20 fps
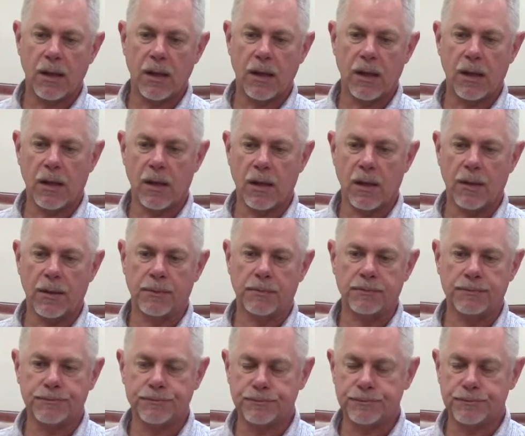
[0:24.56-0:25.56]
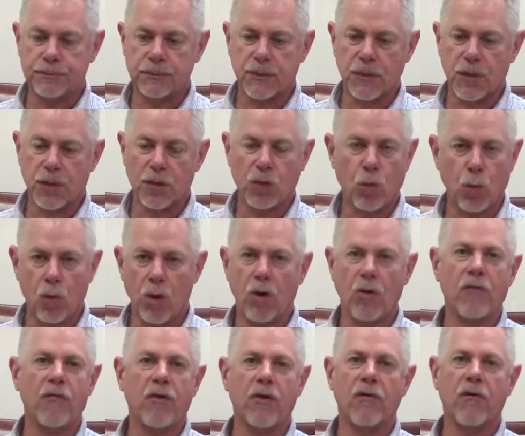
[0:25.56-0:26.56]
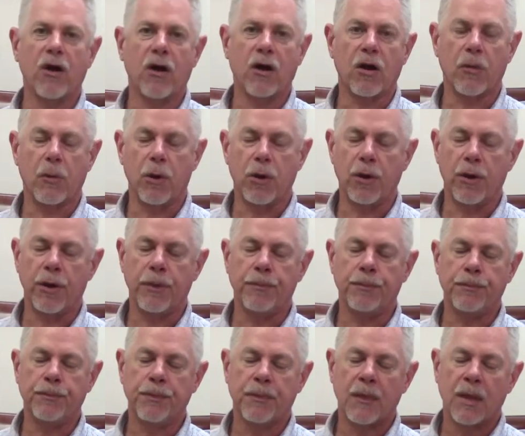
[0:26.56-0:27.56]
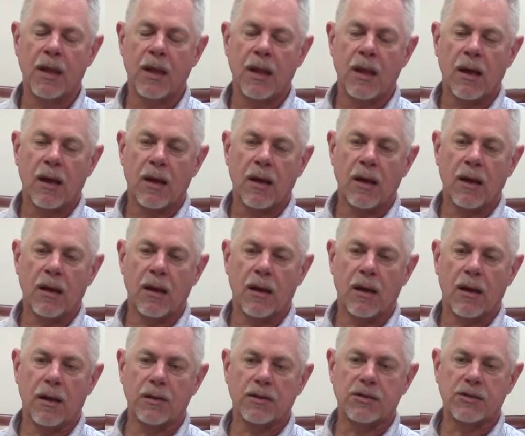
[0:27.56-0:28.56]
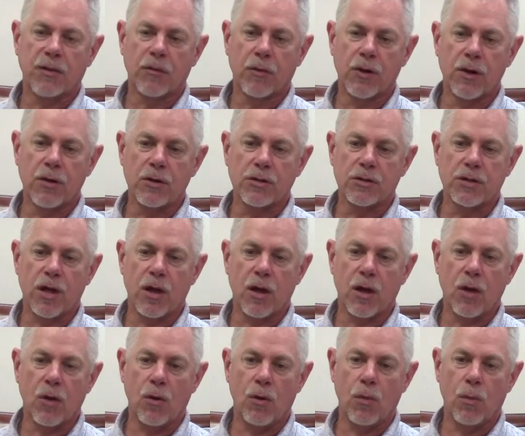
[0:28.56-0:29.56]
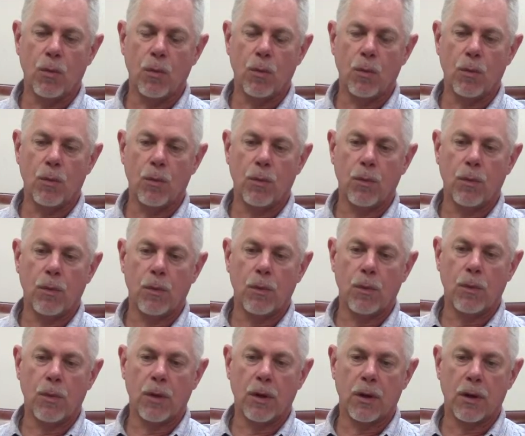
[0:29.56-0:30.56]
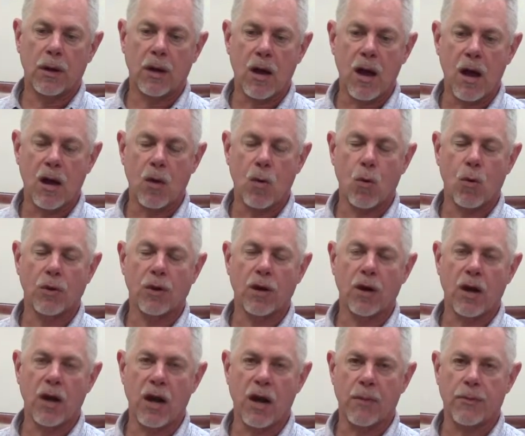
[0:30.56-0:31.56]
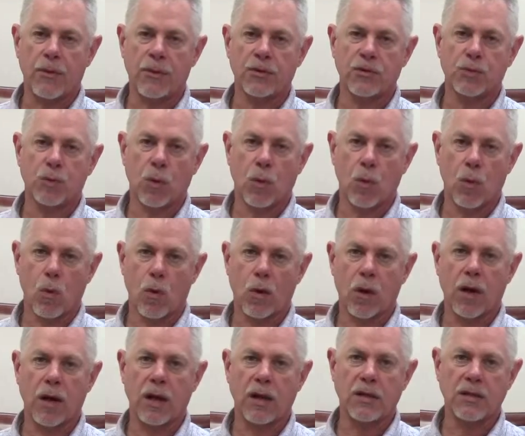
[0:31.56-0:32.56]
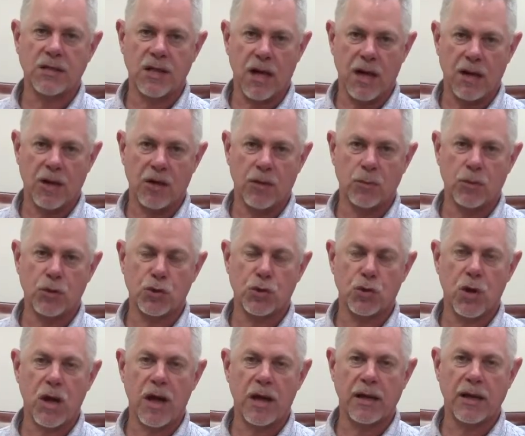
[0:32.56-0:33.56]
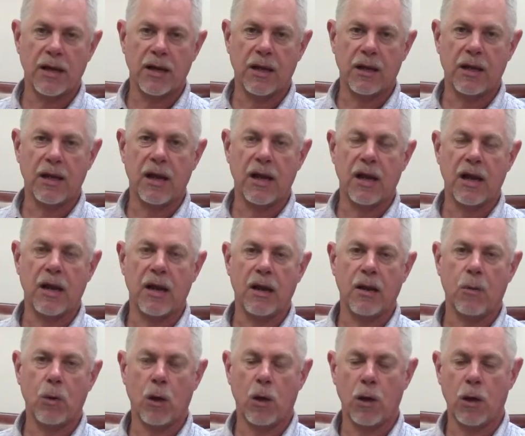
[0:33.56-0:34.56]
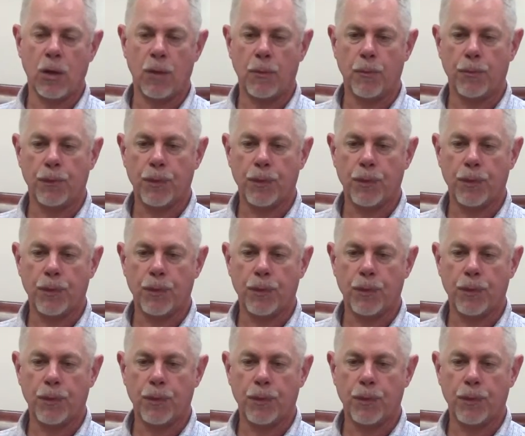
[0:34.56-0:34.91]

uh, the welfare of our community. Uh, several years ago, Concord and Kannapolis were working in tandem to try and get a uh,